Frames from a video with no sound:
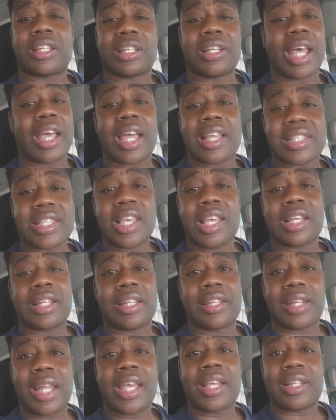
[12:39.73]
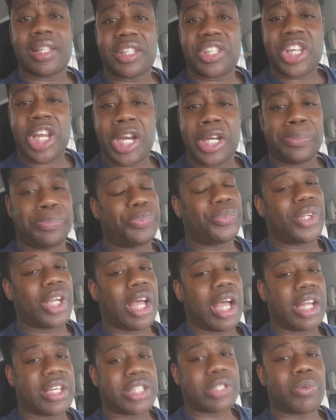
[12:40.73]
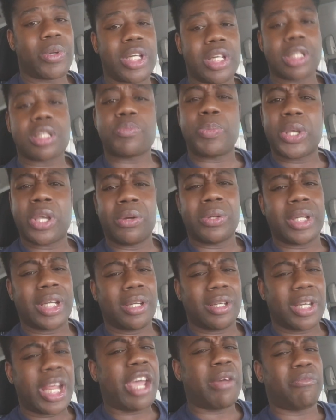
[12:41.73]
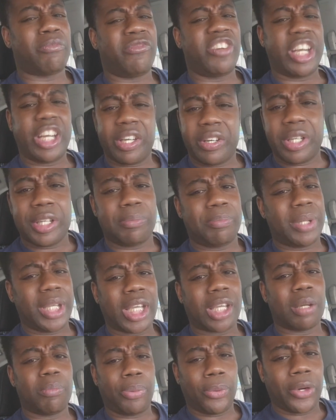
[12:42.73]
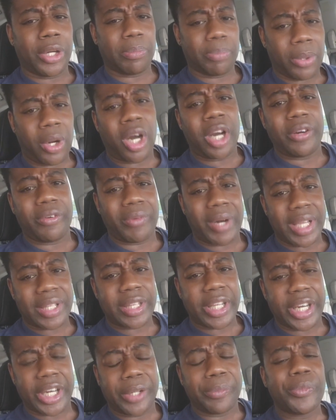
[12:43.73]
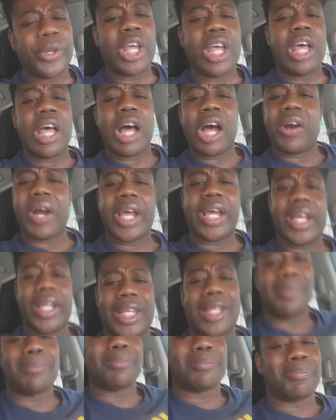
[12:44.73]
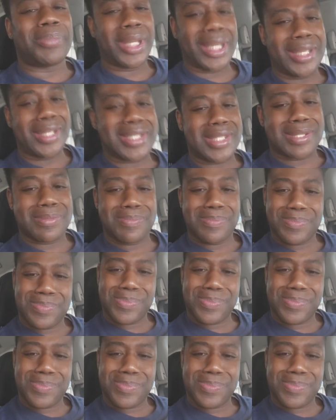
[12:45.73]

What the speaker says: Like I said, click like, click share. I just wanted to speak on that very big important part right there. All right, honey. Peace.